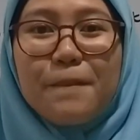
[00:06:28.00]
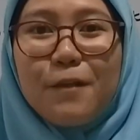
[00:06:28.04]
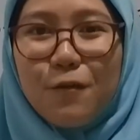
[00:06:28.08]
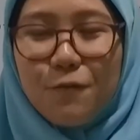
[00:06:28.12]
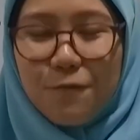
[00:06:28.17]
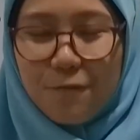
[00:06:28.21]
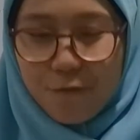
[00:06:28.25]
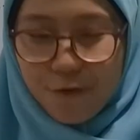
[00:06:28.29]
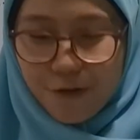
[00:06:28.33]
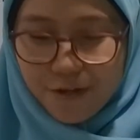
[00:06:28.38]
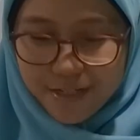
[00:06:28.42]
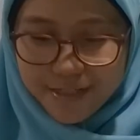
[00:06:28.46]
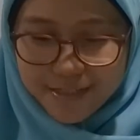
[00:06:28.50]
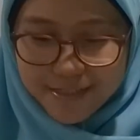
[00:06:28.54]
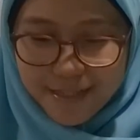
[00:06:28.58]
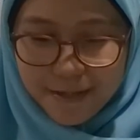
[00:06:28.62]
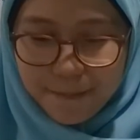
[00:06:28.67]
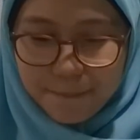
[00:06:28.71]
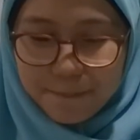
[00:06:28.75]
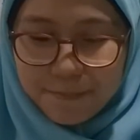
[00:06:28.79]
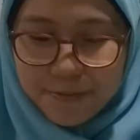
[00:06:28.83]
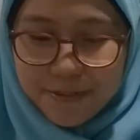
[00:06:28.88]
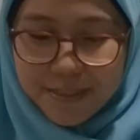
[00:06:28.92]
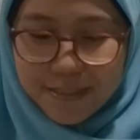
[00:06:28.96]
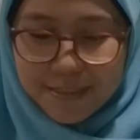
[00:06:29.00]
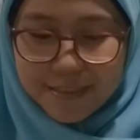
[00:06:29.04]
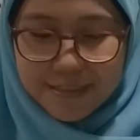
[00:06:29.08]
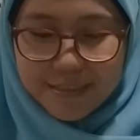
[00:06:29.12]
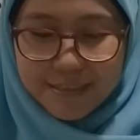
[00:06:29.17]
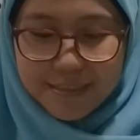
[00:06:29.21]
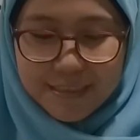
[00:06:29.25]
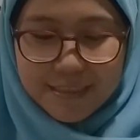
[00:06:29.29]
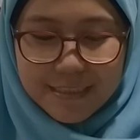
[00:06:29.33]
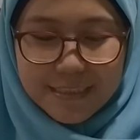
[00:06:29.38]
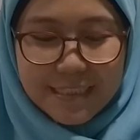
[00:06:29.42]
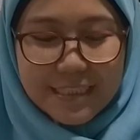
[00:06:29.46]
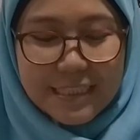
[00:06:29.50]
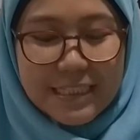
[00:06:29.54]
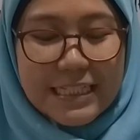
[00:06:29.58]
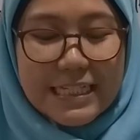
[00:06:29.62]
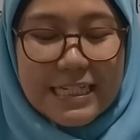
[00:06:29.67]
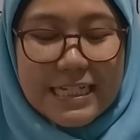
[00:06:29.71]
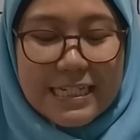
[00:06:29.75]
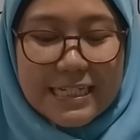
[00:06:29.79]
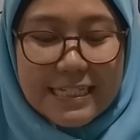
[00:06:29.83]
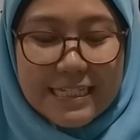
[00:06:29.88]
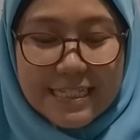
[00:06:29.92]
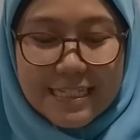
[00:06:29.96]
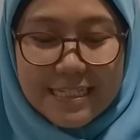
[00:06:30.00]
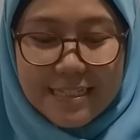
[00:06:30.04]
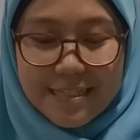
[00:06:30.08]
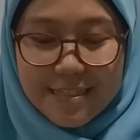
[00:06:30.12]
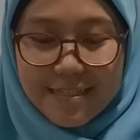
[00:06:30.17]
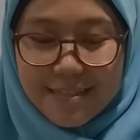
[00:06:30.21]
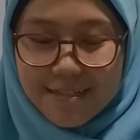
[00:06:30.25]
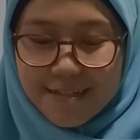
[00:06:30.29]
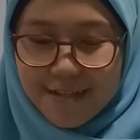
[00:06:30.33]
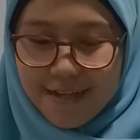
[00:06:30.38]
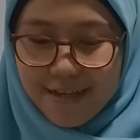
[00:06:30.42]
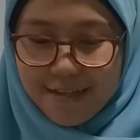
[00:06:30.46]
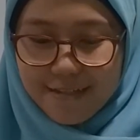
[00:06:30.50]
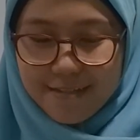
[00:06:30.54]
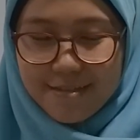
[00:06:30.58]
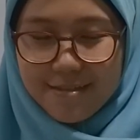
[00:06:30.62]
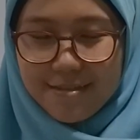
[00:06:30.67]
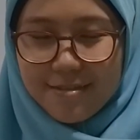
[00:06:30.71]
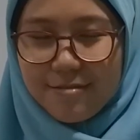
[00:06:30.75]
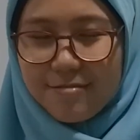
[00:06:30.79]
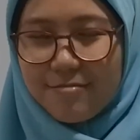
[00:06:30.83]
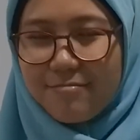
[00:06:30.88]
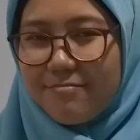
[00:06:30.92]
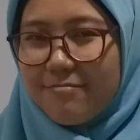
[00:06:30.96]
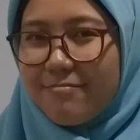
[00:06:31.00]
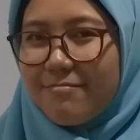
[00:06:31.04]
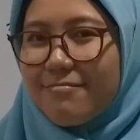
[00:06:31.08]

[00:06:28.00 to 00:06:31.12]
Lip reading: For example, discuss.